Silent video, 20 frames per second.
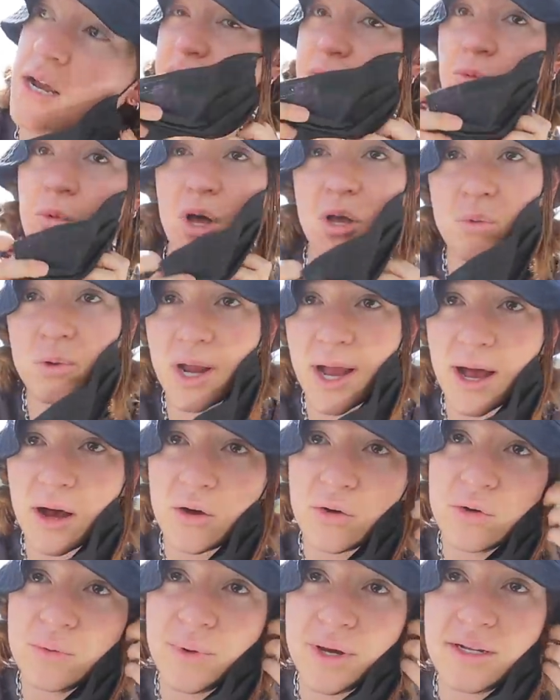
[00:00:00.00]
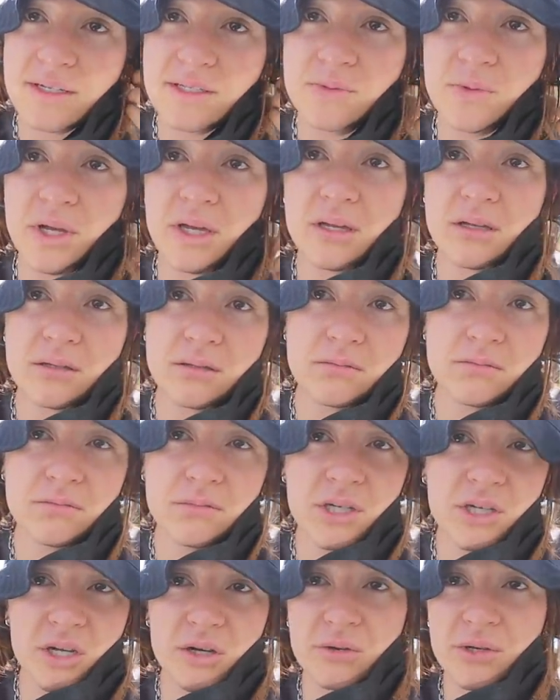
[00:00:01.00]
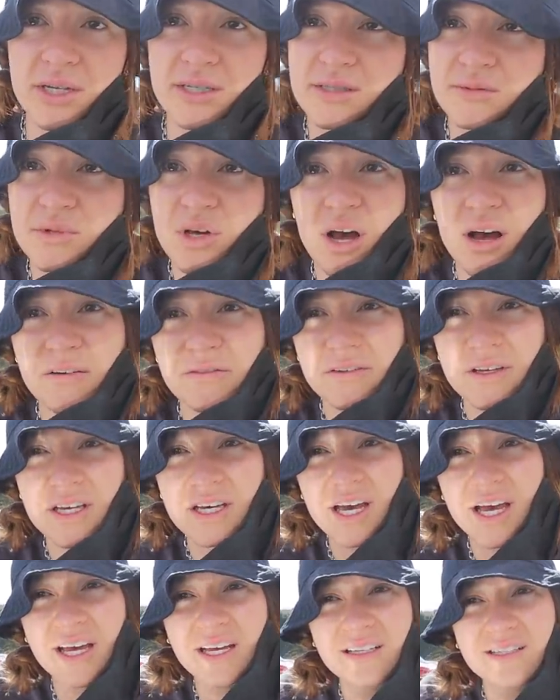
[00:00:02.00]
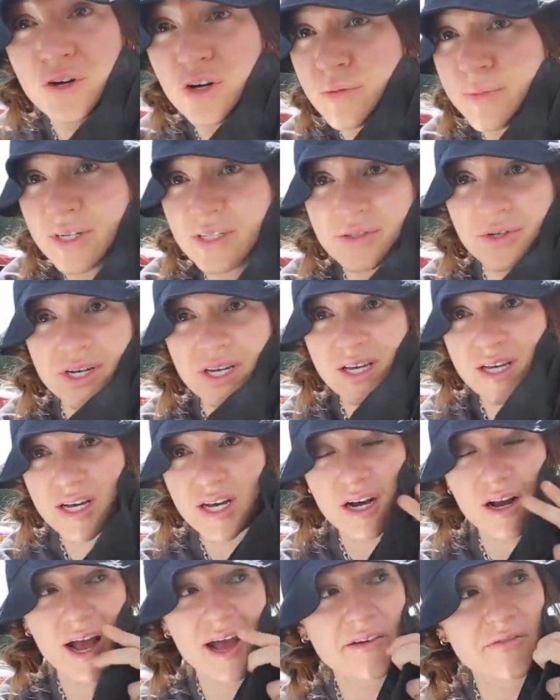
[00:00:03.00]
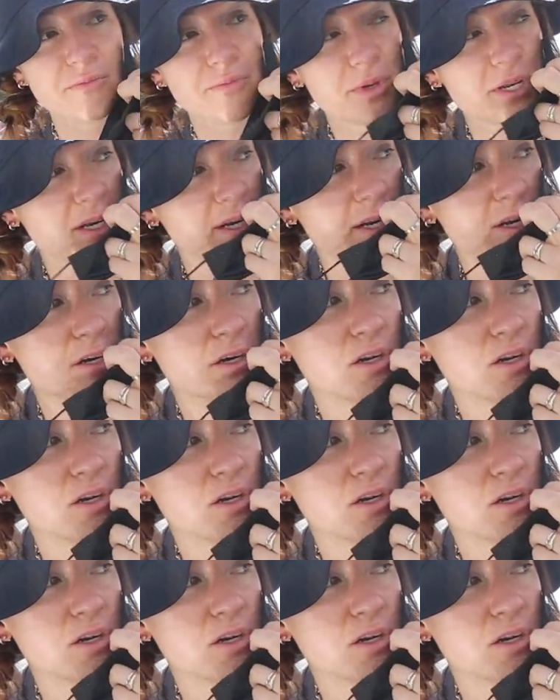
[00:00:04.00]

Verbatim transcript: And then while we're out, we might as well, you know, get some coffee and Urban's right here. I haven't been in here